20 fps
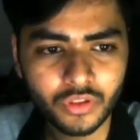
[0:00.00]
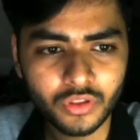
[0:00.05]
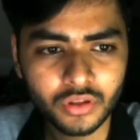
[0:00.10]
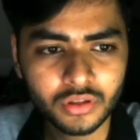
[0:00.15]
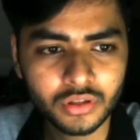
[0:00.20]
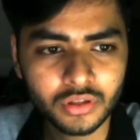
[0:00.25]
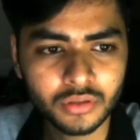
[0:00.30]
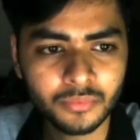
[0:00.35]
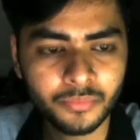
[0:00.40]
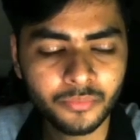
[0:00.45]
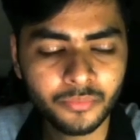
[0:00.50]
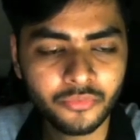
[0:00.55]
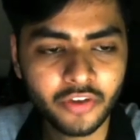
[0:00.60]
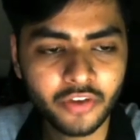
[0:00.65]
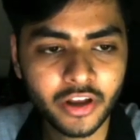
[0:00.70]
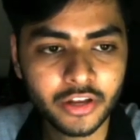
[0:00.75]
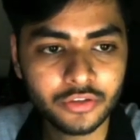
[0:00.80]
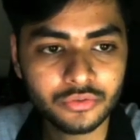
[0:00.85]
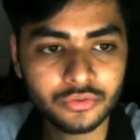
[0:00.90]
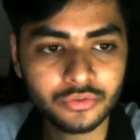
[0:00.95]

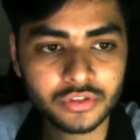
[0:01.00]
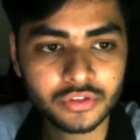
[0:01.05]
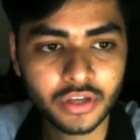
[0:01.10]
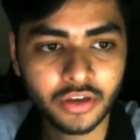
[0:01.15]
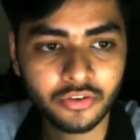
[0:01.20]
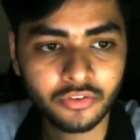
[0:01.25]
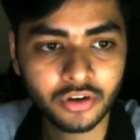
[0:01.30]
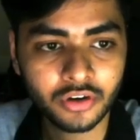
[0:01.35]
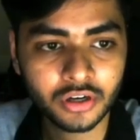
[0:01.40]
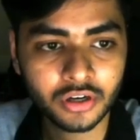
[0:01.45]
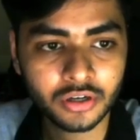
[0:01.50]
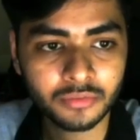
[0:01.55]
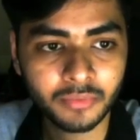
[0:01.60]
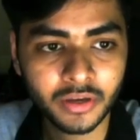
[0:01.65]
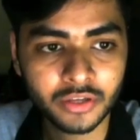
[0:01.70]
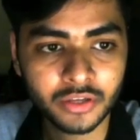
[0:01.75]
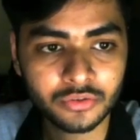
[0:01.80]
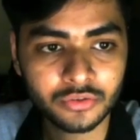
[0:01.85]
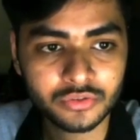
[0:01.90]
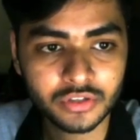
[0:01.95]
values by
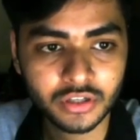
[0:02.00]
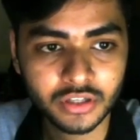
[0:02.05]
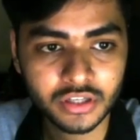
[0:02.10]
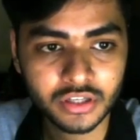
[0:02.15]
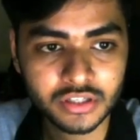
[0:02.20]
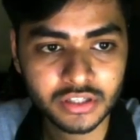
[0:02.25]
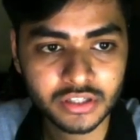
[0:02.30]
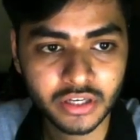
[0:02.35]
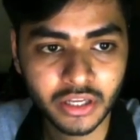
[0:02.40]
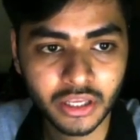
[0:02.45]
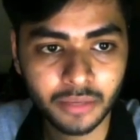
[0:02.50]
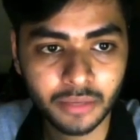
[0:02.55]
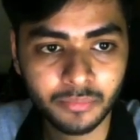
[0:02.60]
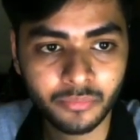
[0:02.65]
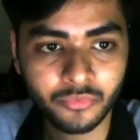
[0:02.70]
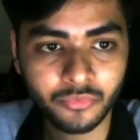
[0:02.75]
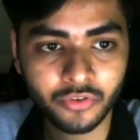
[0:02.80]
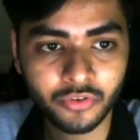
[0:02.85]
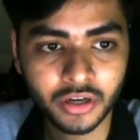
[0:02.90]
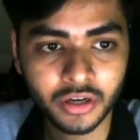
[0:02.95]
using this
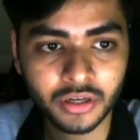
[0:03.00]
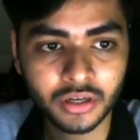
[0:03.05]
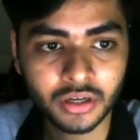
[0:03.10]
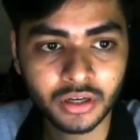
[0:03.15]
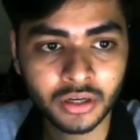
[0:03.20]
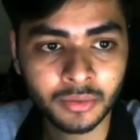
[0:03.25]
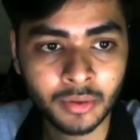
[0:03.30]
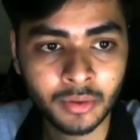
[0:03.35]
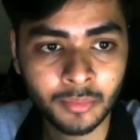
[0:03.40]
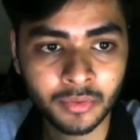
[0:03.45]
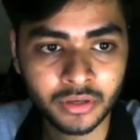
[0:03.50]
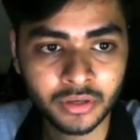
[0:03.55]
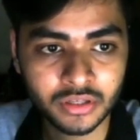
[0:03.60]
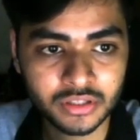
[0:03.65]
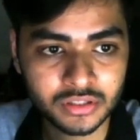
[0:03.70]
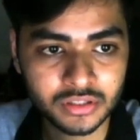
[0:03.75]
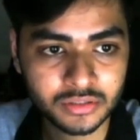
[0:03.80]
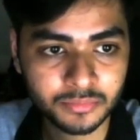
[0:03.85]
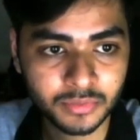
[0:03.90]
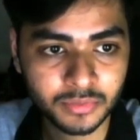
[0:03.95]
name one,
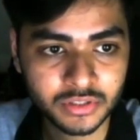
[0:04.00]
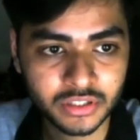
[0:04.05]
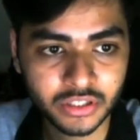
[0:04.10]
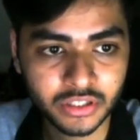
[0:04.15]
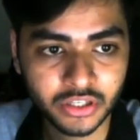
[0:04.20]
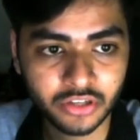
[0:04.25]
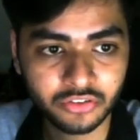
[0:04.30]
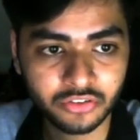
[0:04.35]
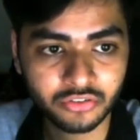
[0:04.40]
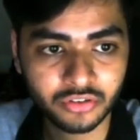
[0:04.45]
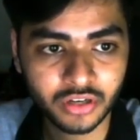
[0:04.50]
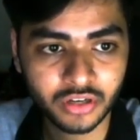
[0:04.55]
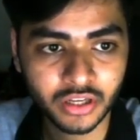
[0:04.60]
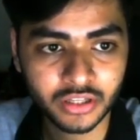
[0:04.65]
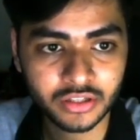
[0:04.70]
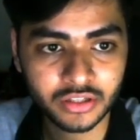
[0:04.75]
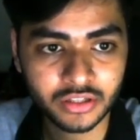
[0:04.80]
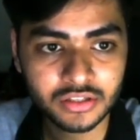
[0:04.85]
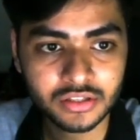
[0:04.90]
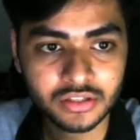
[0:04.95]
this percentage
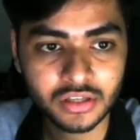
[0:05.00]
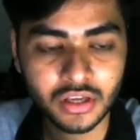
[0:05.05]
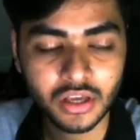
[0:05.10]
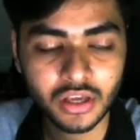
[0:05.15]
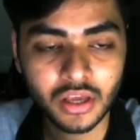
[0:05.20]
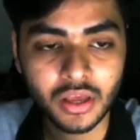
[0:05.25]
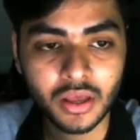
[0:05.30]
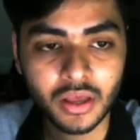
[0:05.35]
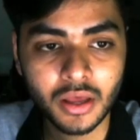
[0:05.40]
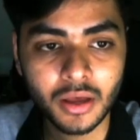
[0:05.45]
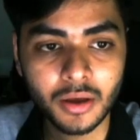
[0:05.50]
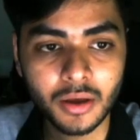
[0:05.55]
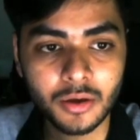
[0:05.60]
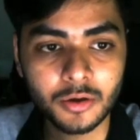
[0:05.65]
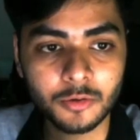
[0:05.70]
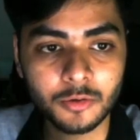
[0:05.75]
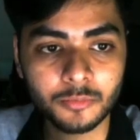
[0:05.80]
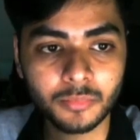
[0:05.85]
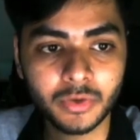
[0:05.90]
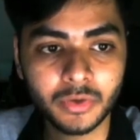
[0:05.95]
like this.
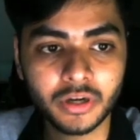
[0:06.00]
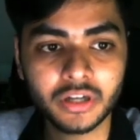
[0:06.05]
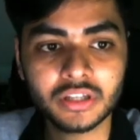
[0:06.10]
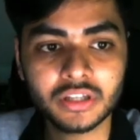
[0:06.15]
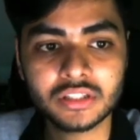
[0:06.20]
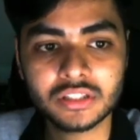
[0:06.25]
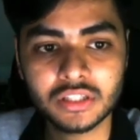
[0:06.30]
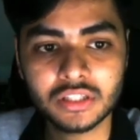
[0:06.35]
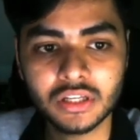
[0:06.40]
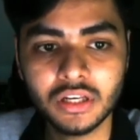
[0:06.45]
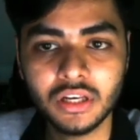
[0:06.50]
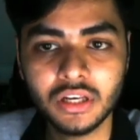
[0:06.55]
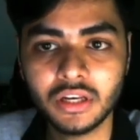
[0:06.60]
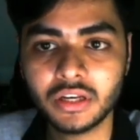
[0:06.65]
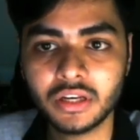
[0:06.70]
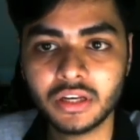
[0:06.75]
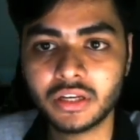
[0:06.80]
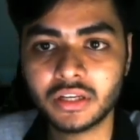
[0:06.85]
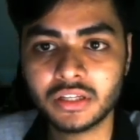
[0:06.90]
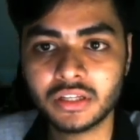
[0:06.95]
But still,
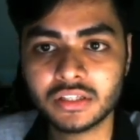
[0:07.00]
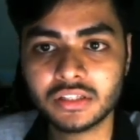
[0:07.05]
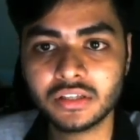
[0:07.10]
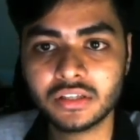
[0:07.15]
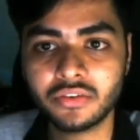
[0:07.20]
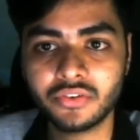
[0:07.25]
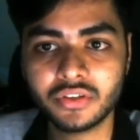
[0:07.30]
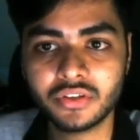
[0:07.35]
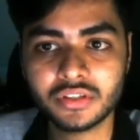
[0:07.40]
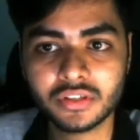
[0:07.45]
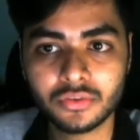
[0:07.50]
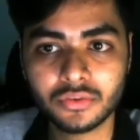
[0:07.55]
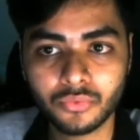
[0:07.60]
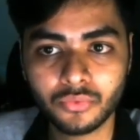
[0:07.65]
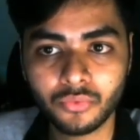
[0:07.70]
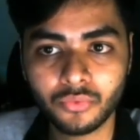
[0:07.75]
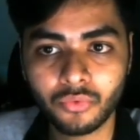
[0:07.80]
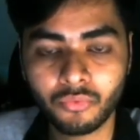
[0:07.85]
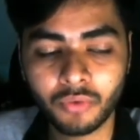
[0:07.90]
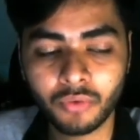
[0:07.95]
this is a
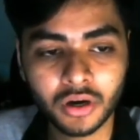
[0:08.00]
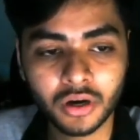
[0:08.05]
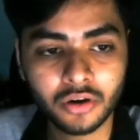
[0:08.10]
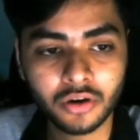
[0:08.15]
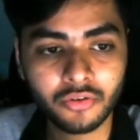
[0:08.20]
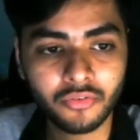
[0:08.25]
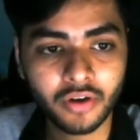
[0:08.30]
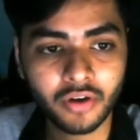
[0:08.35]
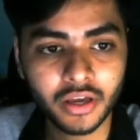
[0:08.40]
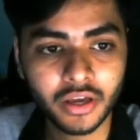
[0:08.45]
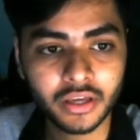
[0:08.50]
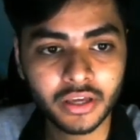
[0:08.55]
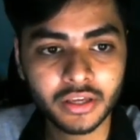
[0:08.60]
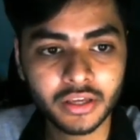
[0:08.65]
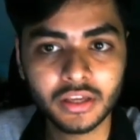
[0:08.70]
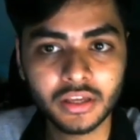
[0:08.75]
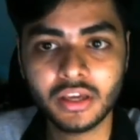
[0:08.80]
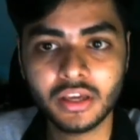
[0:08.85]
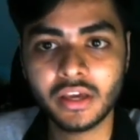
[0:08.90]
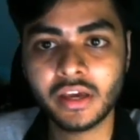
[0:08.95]
reason why
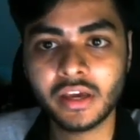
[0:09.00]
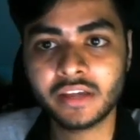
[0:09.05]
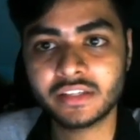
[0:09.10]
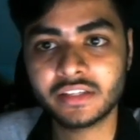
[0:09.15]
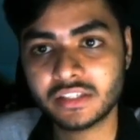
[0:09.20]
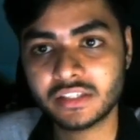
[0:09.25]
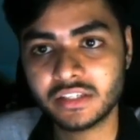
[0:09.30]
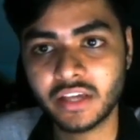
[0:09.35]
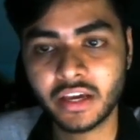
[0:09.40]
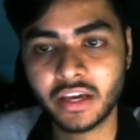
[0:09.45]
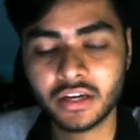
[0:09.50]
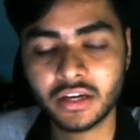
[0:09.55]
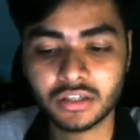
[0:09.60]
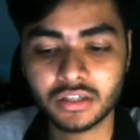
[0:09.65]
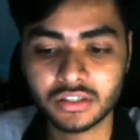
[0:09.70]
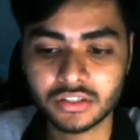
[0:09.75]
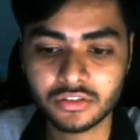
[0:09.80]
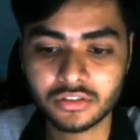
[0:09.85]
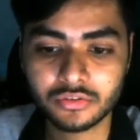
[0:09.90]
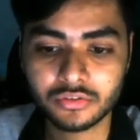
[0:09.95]
SSTI
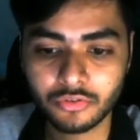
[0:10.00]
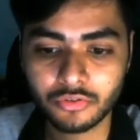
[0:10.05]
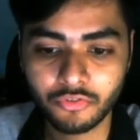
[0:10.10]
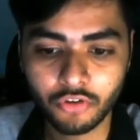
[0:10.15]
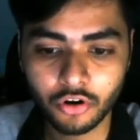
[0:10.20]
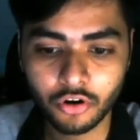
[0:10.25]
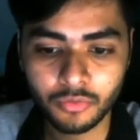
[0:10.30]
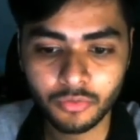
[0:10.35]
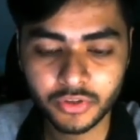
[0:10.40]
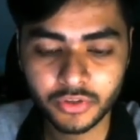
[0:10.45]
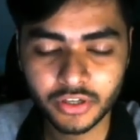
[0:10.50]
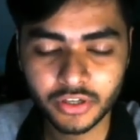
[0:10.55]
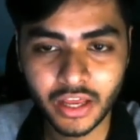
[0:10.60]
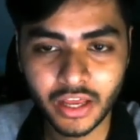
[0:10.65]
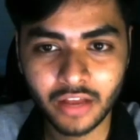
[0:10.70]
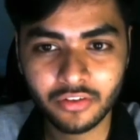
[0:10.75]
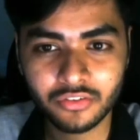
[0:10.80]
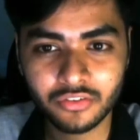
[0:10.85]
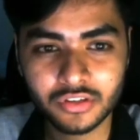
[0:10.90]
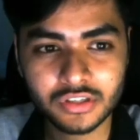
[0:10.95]
occurs. So from here,
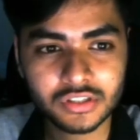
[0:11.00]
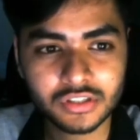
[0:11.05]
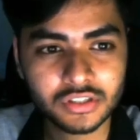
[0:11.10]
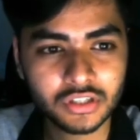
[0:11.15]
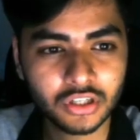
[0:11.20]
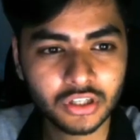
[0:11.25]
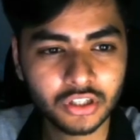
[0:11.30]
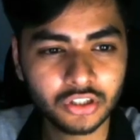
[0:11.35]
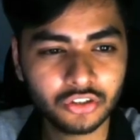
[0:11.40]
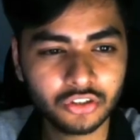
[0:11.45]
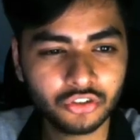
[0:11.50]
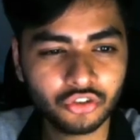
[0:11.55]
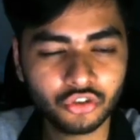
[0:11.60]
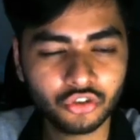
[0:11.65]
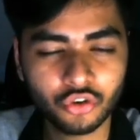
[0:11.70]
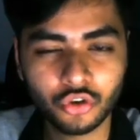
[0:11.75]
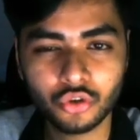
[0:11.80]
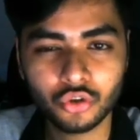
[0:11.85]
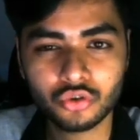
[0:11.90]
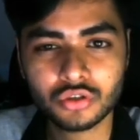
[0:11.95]
I'll just
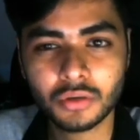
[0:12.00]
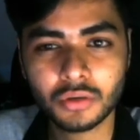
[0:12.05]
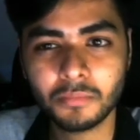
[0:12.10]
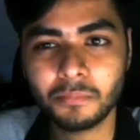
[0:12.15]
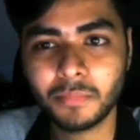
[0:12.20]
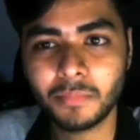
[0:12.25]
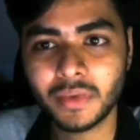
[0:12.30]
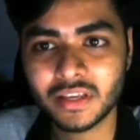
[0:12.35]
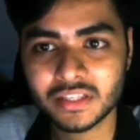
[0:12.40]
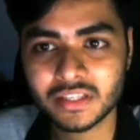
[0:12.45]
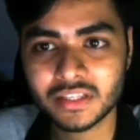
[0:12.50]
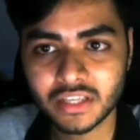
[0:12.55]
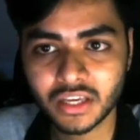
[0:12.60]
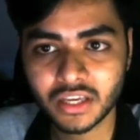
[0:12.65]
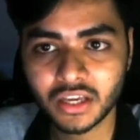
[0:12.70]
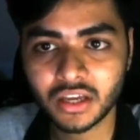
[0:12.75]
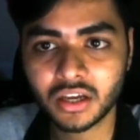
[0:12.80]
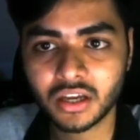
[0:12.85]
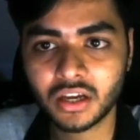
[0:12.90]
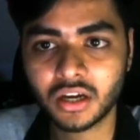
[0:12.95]
show you some basic